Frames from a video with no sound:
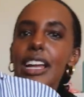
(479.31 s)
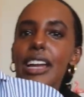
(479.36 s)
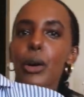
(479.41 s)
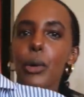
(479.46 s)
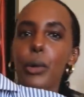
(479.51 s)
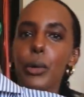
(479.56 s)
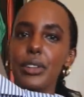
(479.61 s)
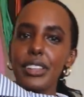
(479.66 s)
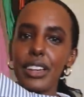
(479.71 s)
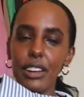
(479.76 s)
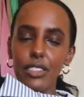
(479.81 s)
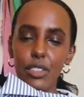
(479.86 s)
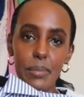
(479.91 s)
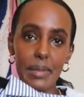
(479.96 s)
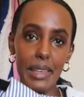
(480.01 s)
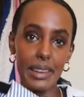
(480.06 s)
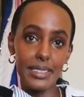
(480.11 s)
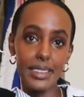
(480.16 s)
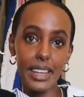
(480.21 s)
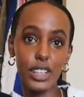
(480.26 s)
I always get it from
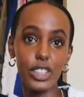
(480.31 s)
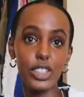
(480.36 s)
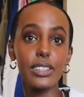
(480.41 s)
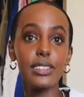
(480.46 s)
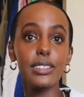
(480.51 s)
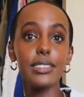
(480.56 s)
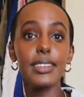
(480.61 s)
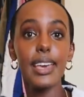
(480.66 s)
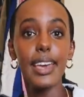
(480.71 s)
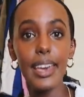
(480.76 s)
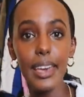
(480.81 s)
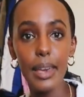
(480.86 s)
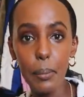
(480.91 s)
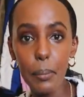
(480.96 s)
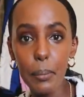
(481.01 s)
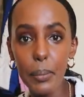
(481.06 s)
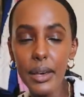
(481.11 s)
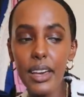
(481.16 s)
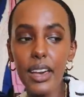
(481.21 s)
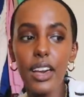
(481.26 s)
the men's section.
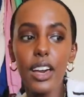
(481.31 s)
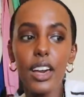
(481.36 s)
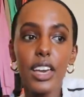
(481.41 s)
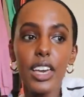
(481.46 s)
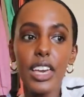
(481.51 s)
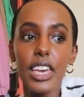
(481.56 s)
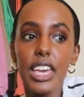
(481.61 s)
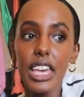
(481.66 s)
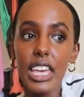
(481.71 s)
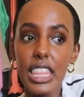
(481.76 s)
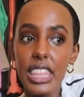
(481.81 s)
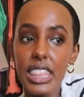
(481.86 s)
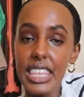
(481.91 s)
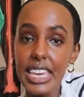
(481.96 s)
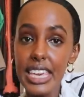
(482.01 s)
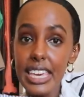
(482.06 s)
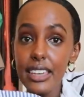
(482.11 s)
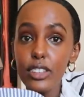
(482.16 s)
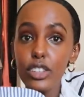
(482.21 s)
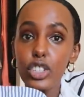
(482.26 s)
Tip,
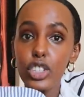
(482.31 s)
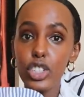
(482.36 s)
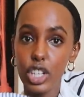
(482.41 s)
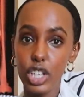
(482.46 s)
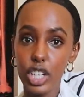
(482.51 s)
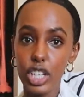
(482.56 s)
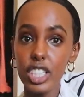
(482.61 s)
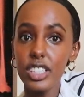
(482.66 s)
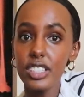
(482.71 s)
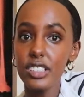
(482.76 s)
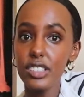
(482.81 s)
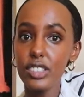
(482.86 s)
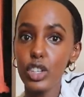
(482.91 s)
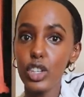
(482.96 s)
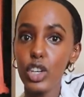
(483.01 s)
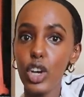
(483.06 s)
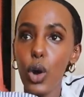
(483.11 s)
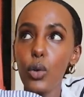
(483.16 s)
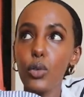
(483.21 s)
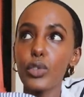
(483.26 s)
these shirts
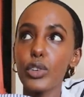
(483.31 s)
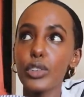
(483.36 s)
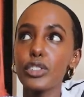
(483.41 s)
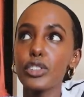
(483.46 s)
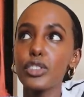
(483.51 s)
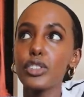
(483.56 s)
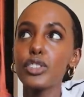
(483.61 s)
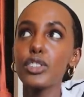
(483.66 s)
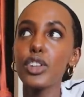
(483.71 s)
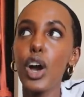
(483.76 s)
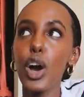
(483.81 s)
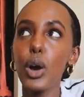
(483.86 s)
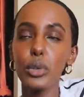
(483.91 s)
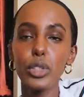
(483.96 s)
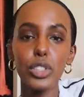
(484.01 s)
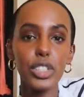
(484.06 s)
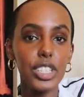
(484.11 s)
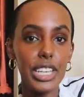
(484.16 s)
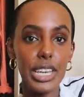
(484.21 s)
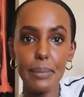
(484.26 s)
go for
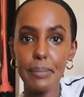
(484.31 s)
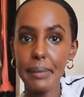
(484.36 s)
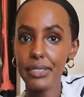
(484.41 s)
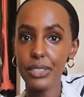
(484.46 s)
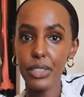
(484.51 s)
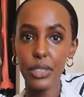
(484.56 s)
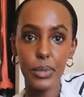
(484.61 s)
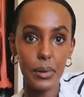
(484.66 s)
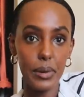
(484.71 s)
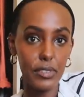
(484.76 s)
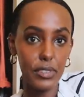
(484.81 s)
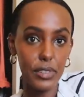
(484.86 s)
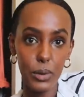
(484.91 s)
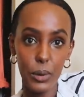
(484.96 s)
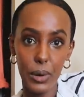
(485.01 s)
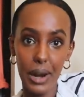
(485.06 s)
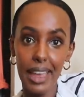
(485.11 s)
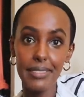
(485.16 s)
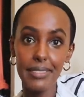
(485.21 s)
so cheap at the thrift store.